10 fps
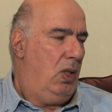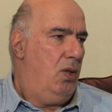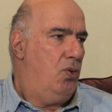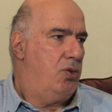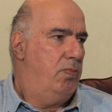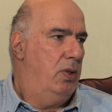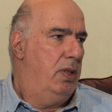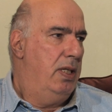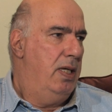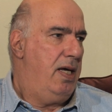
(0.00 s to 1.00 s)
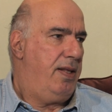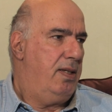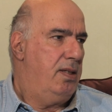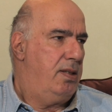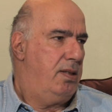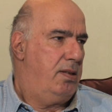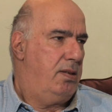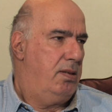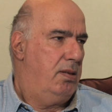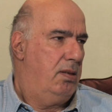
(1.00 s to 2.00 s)
I was born in
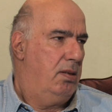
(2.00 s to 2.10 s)
Athens,